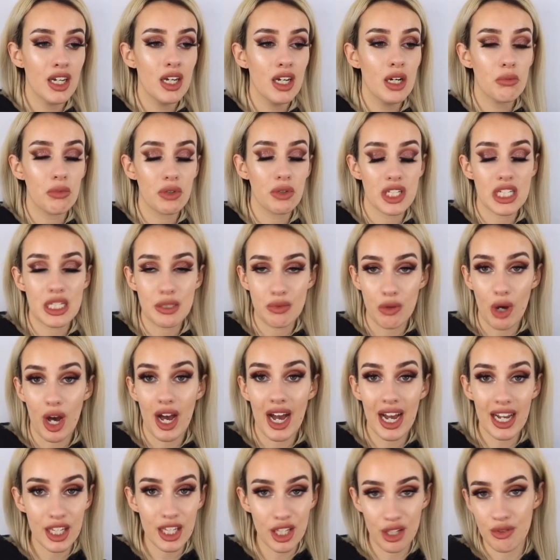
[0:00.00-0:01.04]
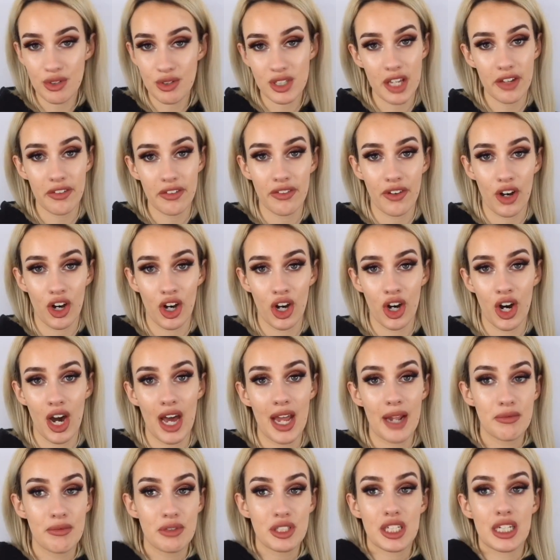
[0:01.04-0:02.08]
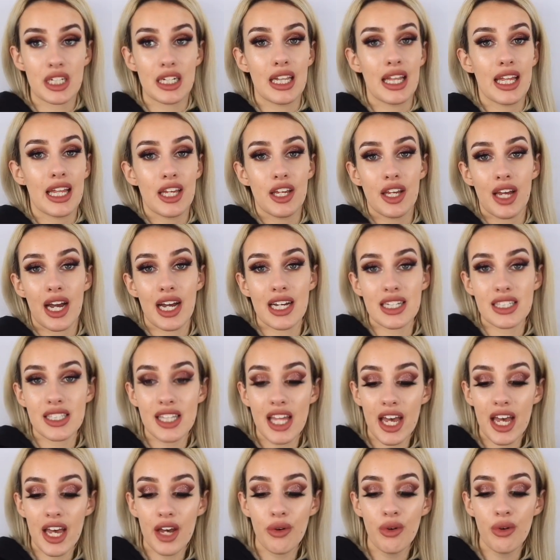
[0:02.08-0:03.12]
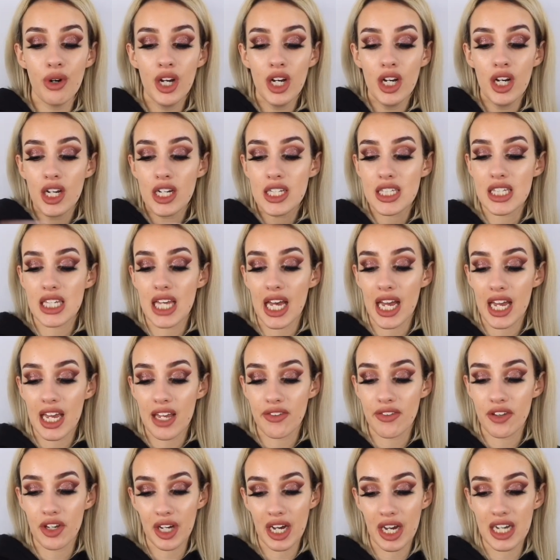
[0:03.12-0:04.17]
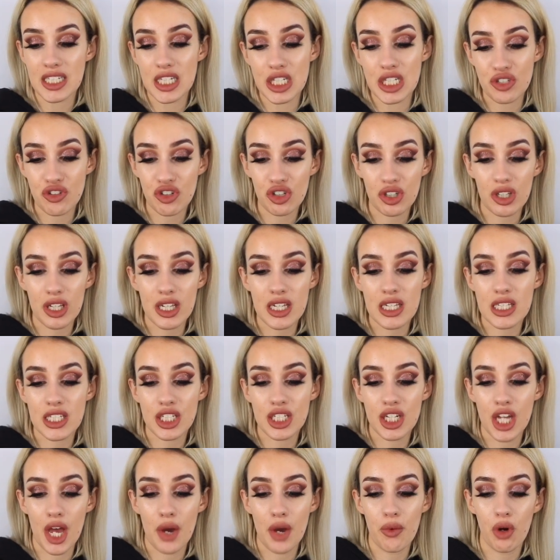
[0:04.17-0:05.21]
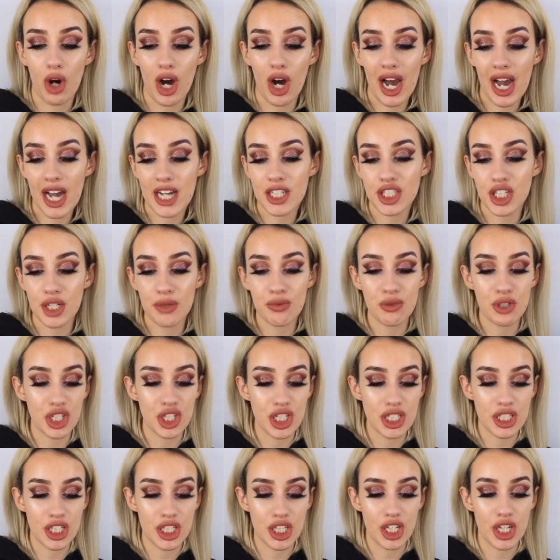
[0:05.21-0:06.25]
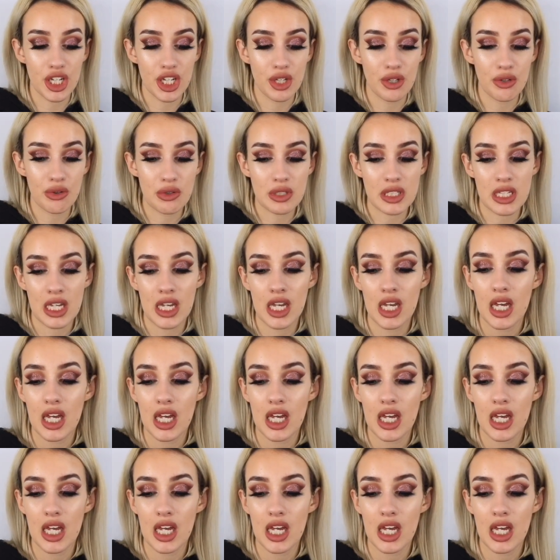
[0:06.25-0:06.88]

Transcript: but this is what I use it for and I'm just going to let you guys know so that if you guys are struggling to know what eyeshadow brushes to use,